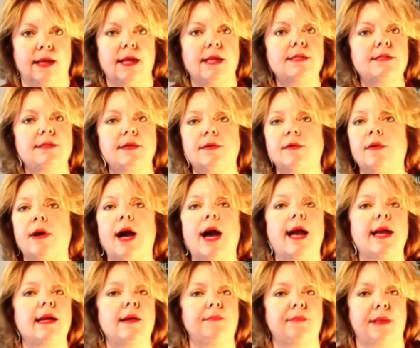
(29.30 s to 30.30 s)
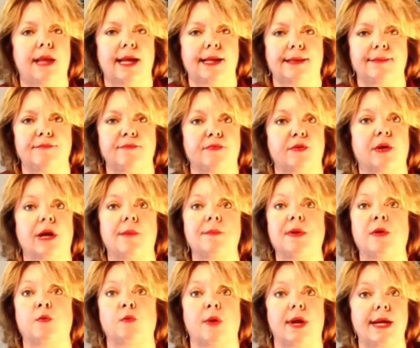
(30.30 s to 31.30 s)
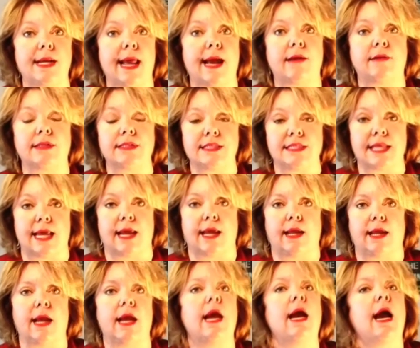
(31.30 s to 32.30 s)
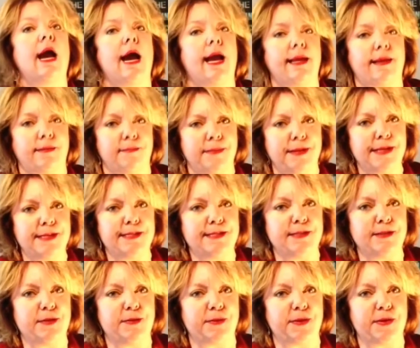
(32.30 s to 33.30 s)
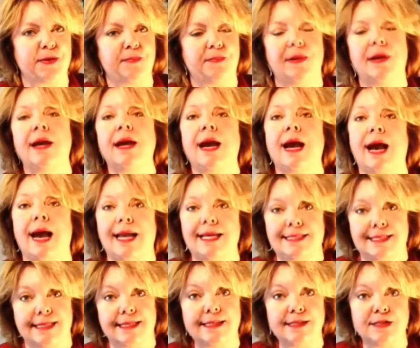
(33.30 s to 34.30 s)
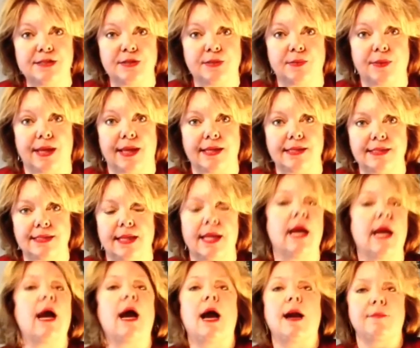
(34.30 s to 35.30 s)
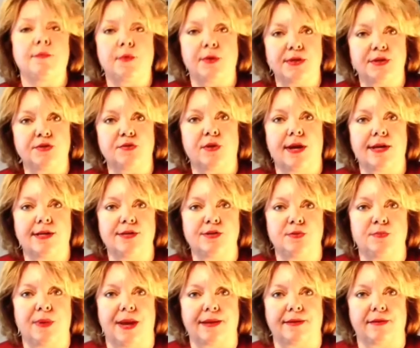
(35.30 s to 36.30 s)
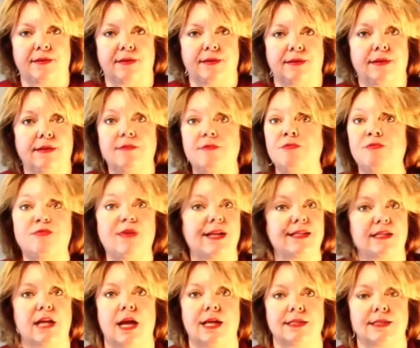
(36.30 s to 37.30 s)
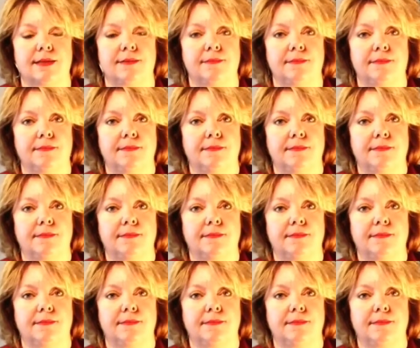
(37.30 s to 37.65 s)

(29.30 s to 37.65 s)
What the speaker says: And so I applaud him for coming right out and saying, I committed to the group, I didn't do it, I'm going to try to do better. That's awesome.